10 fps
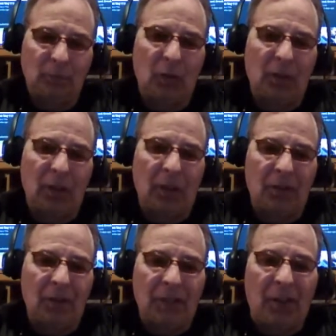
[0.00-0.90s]
Well,
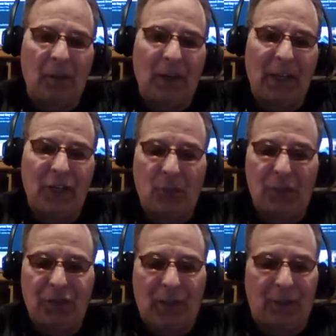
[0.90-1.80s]
it's on page
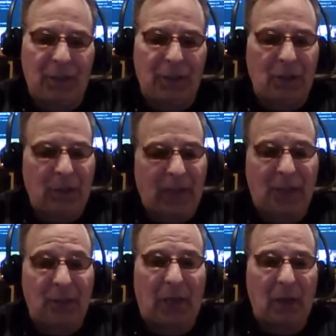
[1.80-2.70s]
172. But yeah,
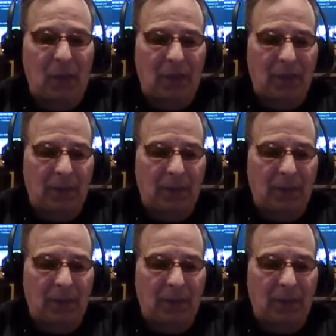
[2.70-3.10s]
that's what I wonder.